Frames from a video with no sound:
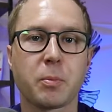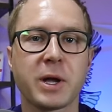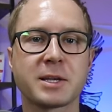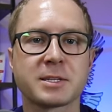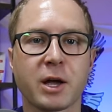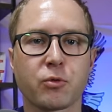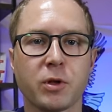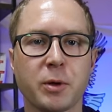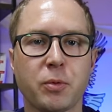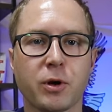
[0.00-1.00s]
And Peak Design
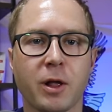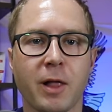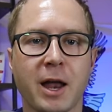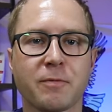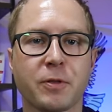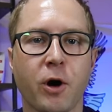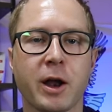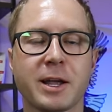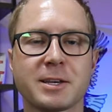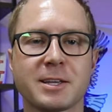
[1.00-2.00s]
really put a lot of
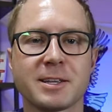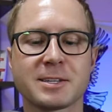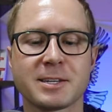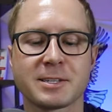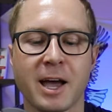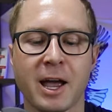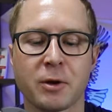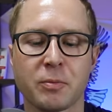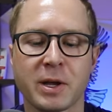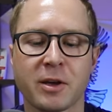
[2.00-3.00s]
thought into this
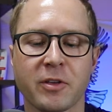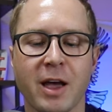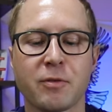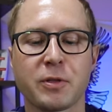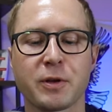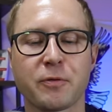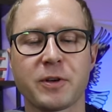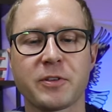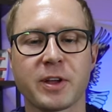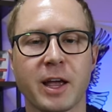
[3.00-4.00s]
design because everything
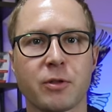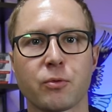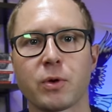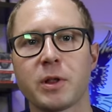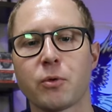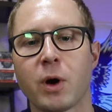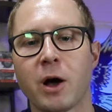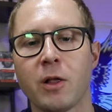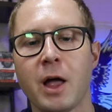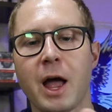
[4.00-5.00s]
fits together really
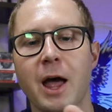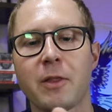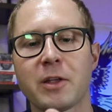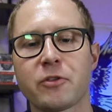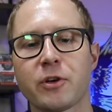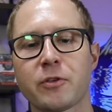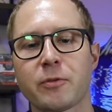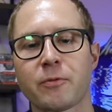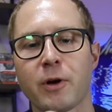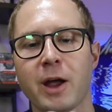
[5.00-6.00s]
well, and that's
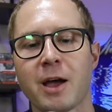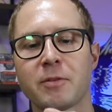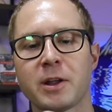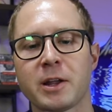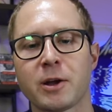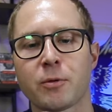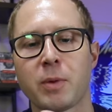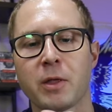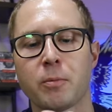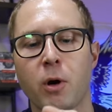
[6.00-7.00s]
just very evident here
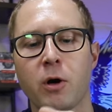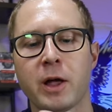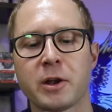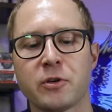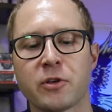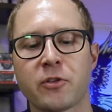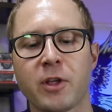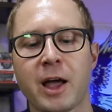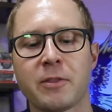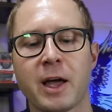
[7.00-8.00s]
by the ball head. You just
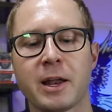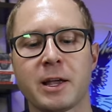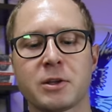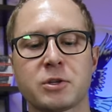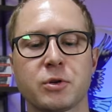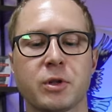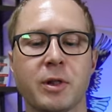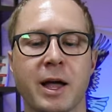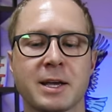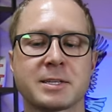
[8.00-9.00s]
slide that into the
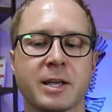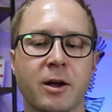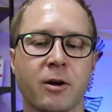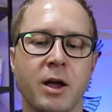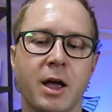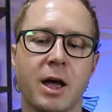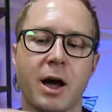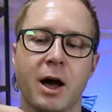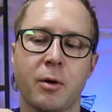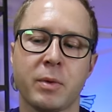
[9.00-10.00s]
legs there.
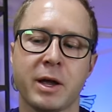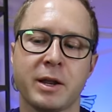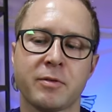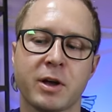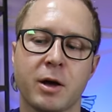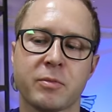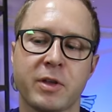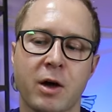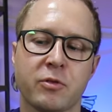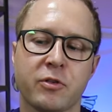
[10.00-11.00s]
Um, it even comes
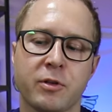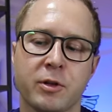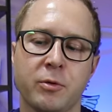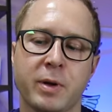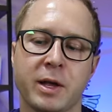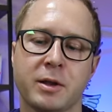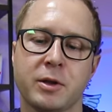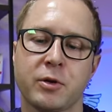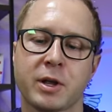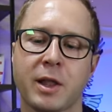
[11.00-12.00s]
down just a little bit.
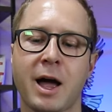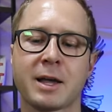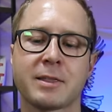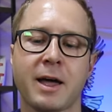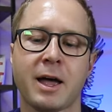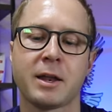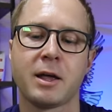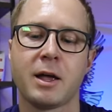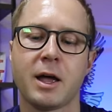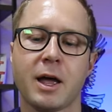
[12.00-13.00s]
You can lock that,
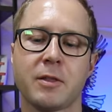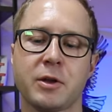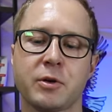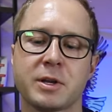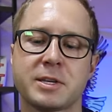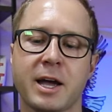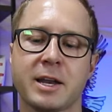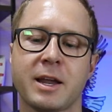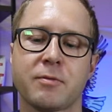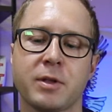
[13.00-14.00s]
and then you can
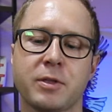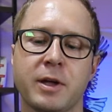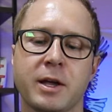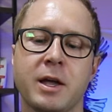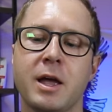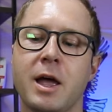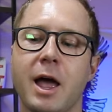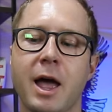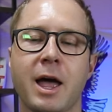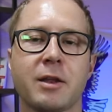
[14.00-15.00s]
tighten everything.
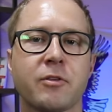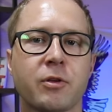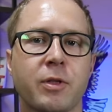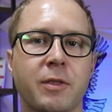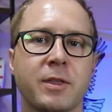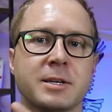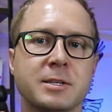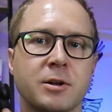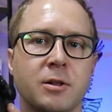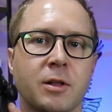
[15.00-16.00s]
And so that this
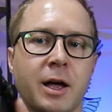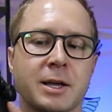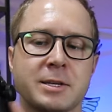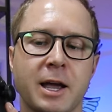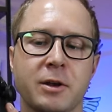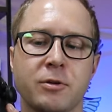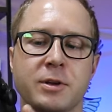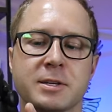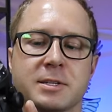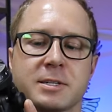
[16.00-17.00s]
little uh, tightener
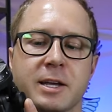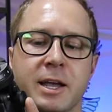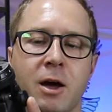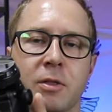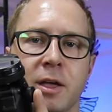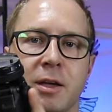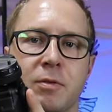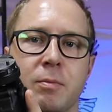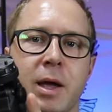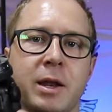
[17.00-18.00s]
doesn't stick out, they
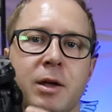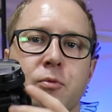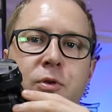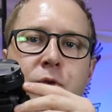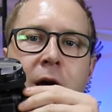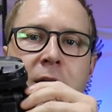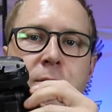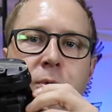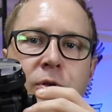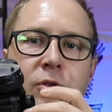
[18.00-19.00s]
even made it
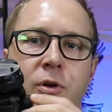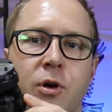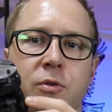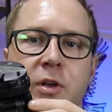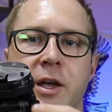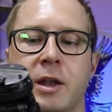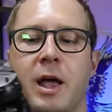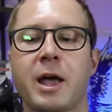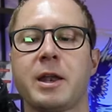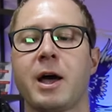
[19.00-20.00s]
retractable, so it goes in and